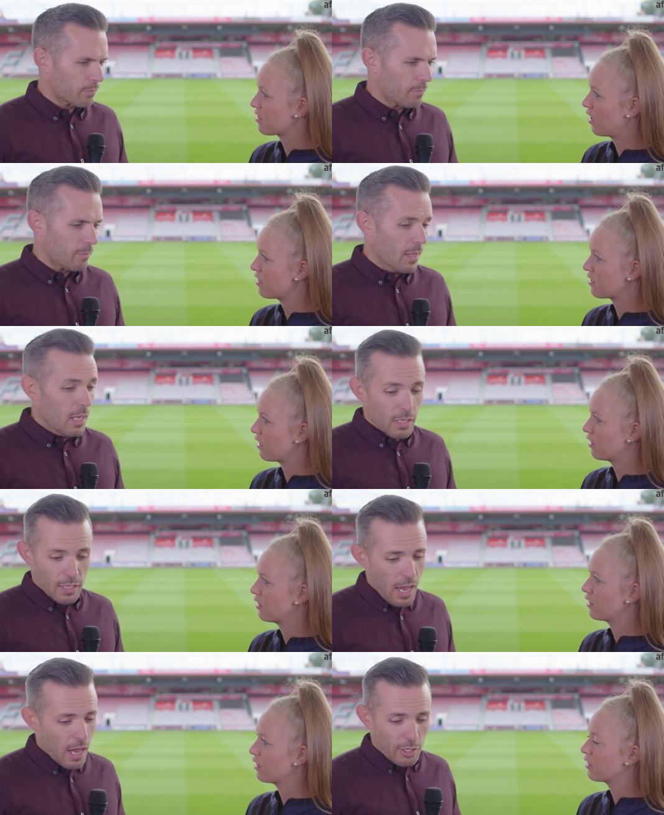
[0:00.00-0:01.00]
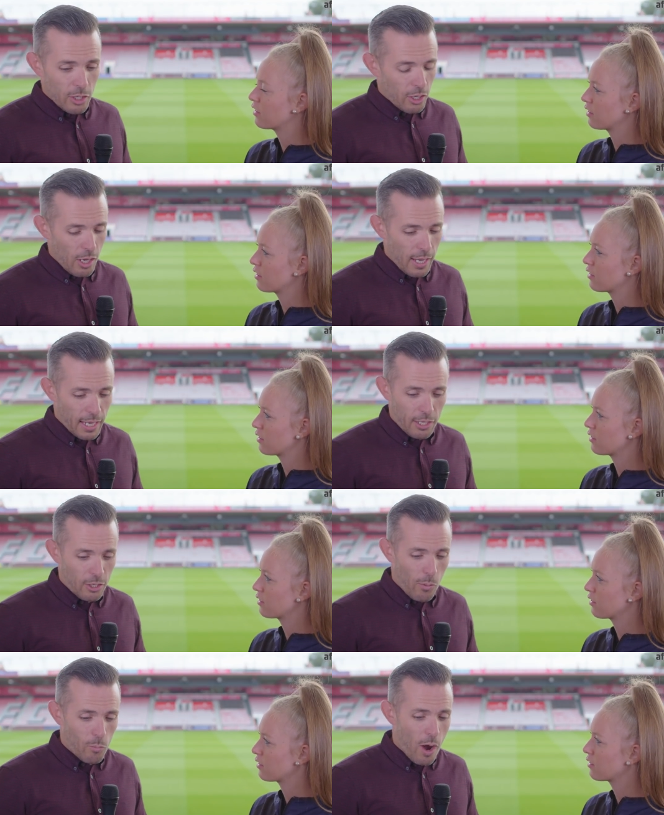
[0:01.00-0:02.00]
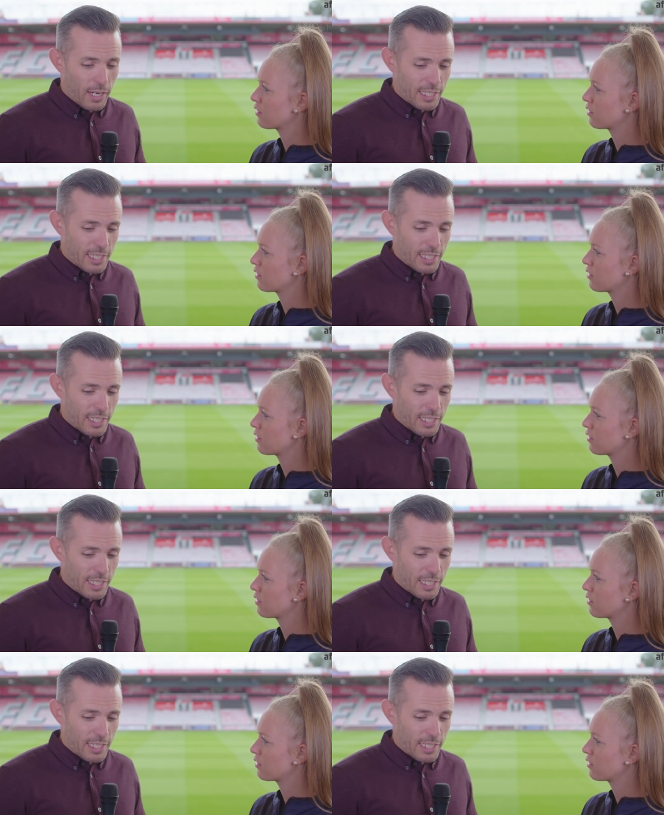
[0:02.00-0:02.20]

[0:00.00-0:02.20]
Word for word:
Speaker 1: the side, isn't it?
Speaker 2: Yeah, and again, knowing what